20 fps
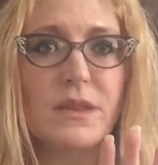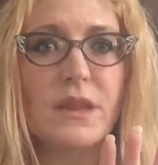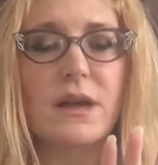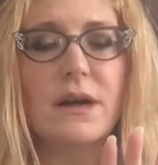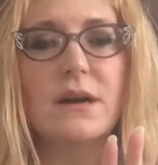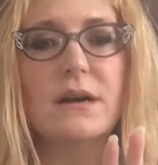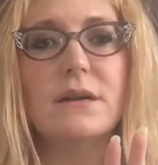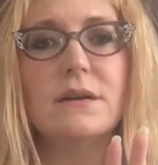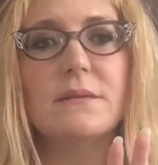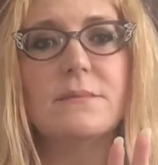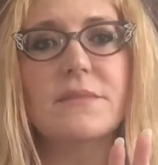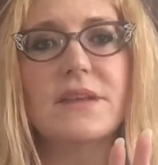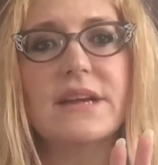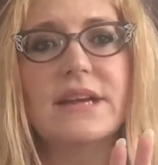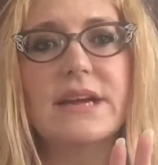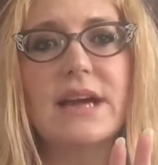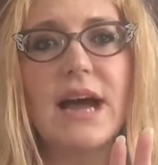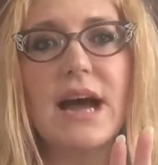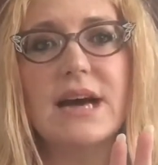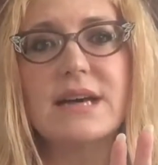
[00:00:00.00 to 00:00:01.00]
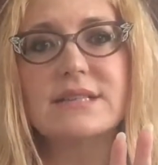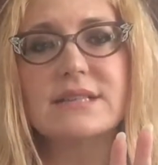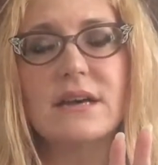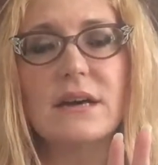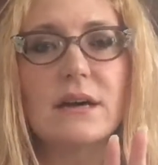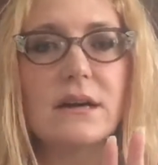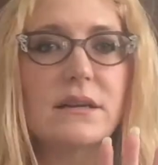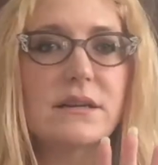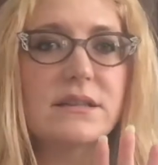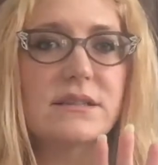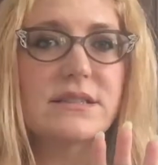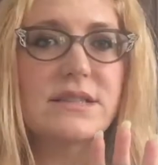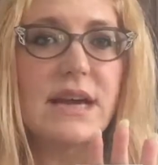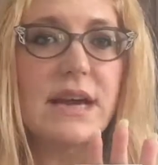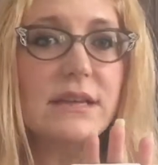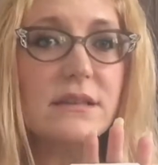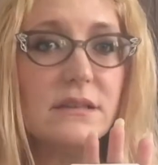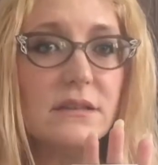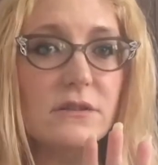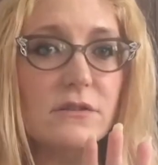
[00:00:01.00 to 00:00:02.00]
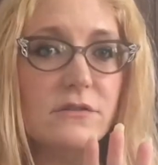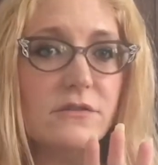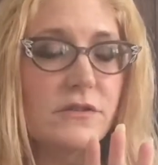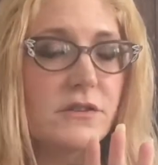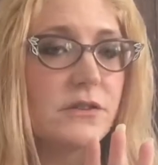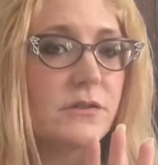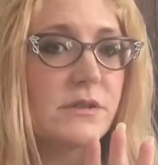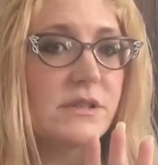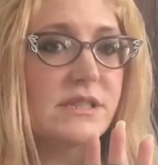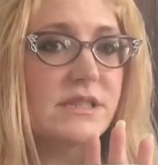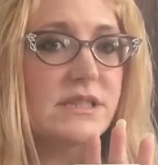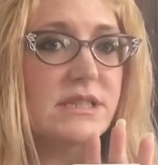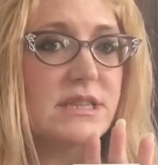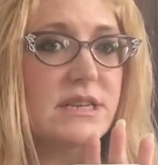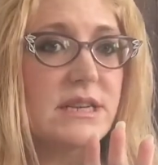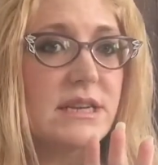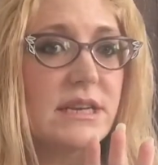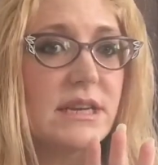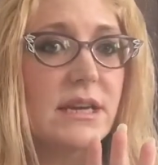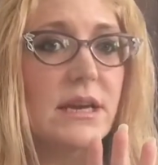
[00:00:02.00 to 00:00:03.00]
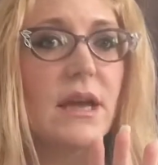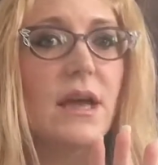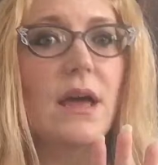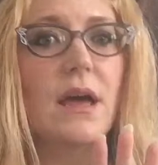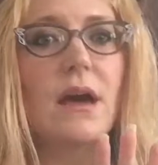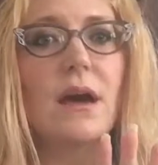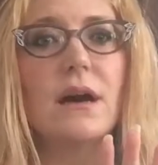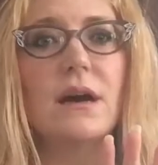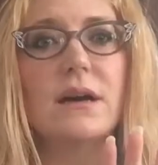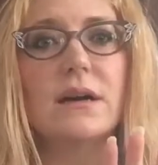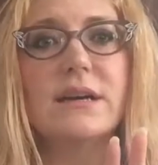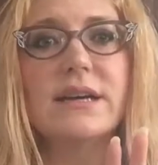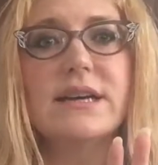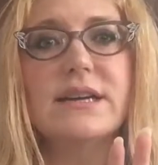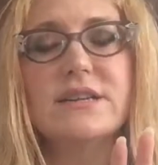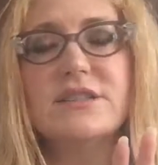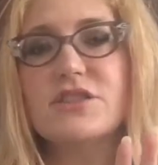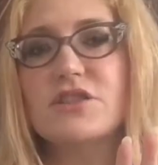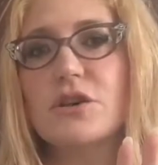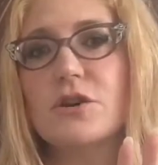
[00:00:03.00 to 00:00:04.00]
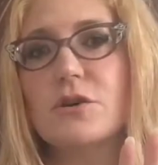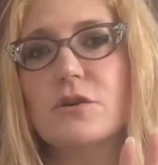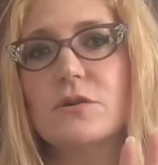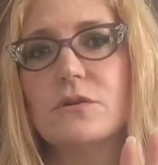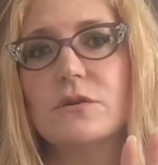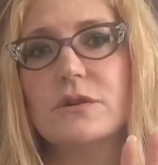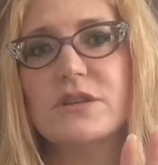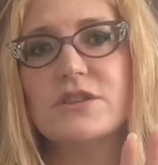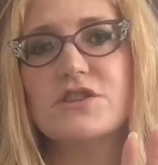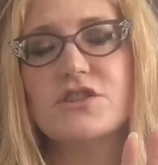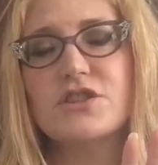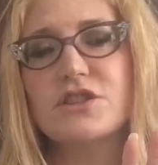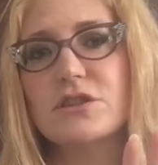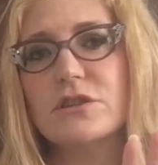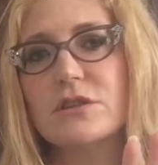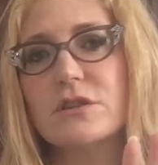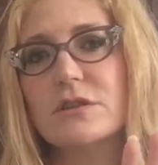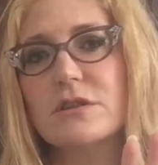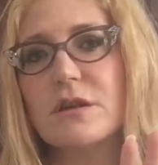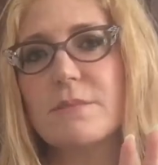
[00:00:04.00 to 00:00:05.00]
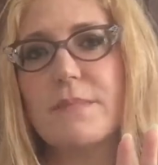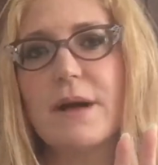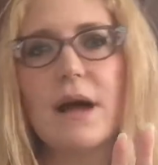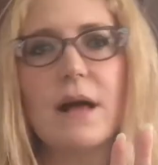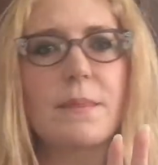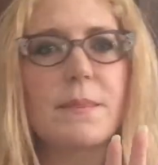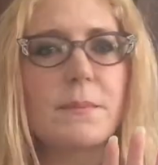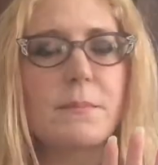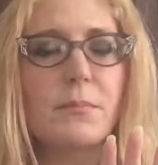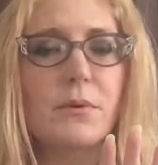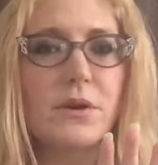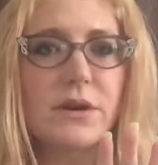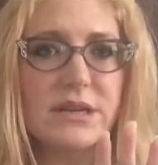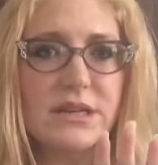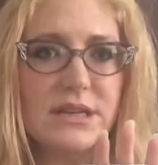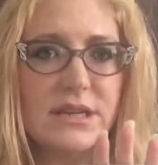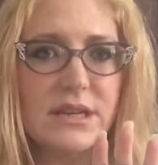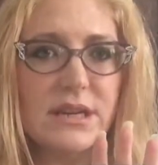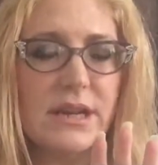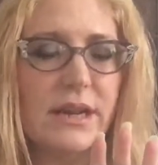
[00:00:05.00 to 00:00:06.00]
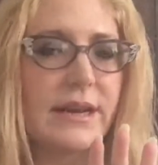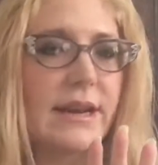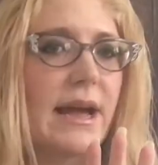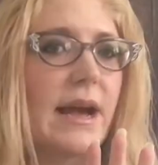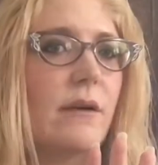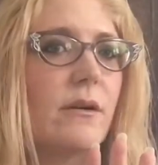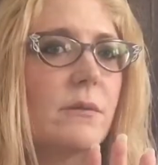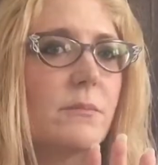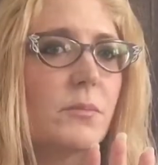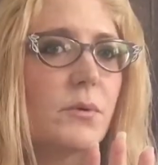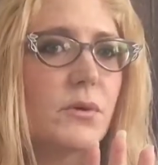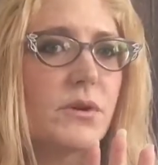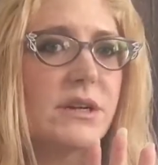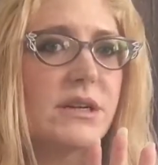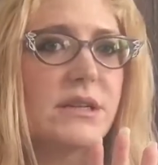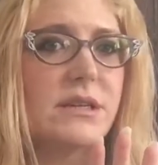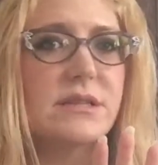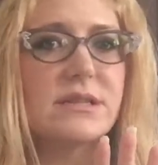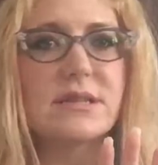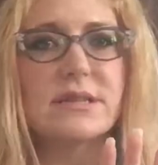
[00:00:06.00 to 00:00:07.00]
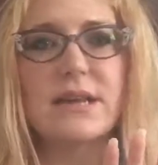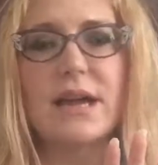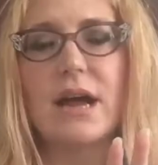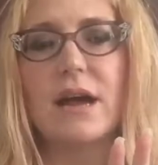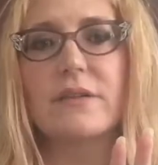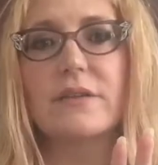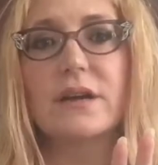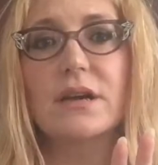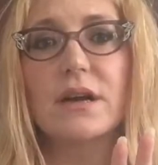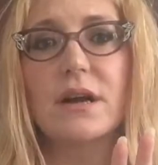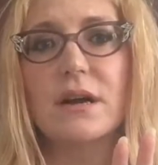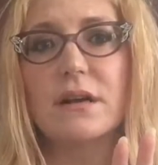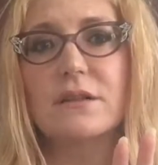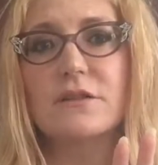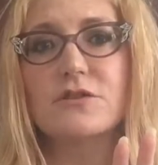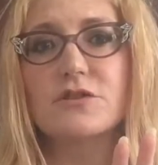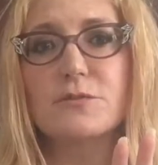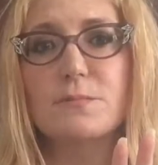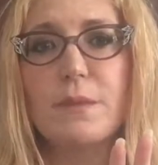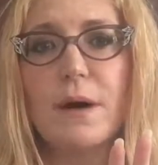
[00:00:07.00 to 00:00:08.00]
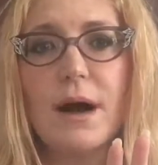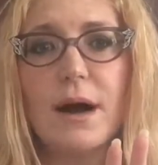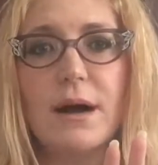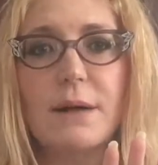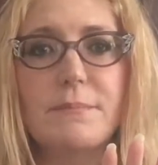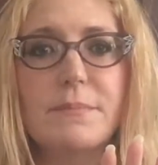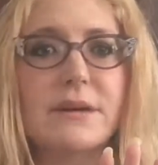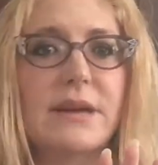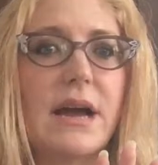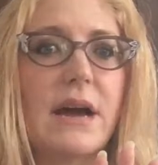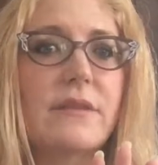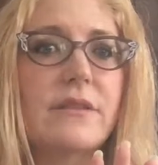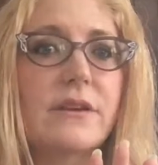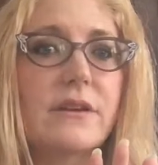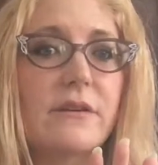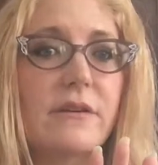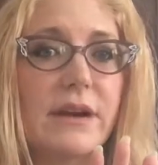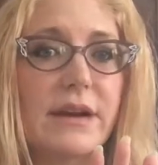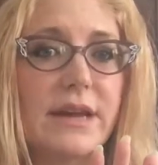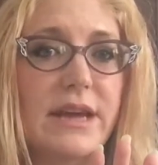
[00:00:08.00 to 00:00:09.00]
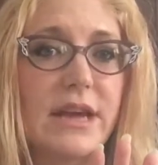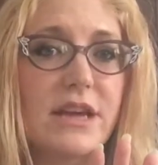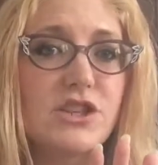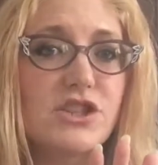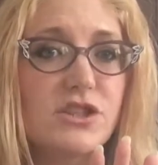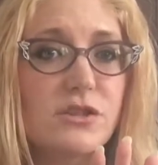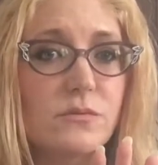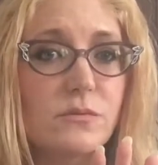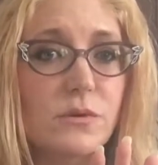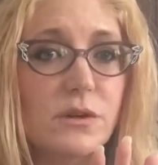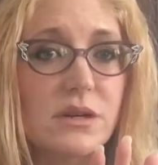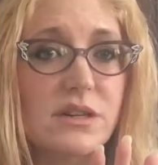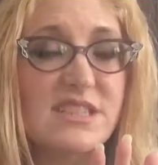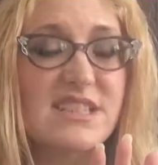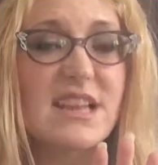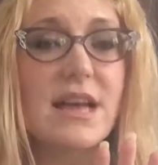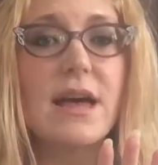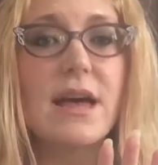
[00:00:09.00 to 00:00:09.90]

Um, it has a technical fluency. Uh, he's so concerned about the printing and how it prints and how the colors pop and how the gradation works